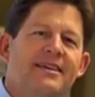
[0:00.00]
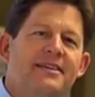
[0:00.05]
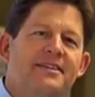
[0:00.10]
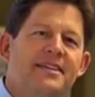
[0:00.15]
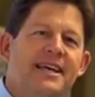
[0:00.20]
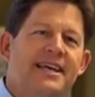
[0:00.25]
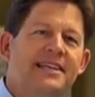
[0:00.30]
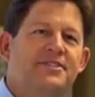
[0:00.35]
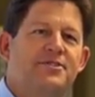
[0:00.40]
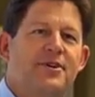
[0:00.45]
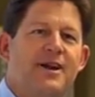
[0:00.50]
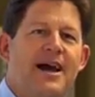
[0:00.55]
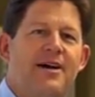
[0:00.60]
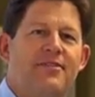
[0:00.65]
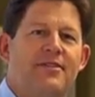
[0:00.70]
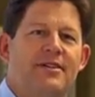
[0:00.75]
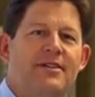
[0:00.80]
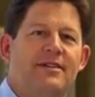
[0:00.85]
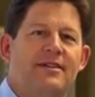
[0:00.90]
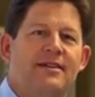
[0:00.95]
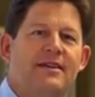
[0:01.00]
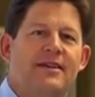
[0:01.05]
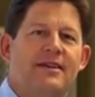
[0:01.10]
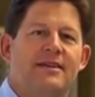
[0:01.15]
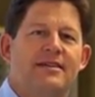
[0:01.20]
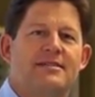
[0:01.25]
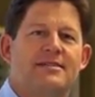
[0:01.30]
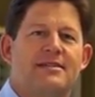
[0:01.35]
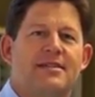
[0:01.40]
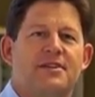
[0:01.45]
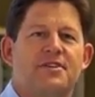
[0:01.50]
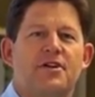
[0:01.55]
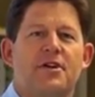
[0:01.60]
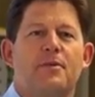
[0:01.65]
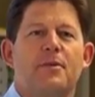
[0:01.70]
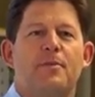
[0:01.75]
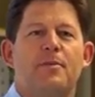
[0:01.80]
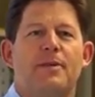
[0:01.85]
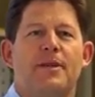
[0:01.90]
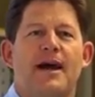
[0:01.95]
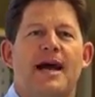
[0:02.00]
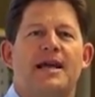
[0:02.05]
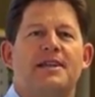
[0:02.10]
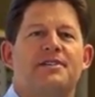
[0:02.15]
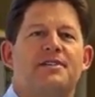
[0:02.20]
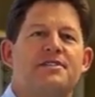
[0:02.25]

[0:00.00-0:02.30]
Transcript: Dead travel is the term applied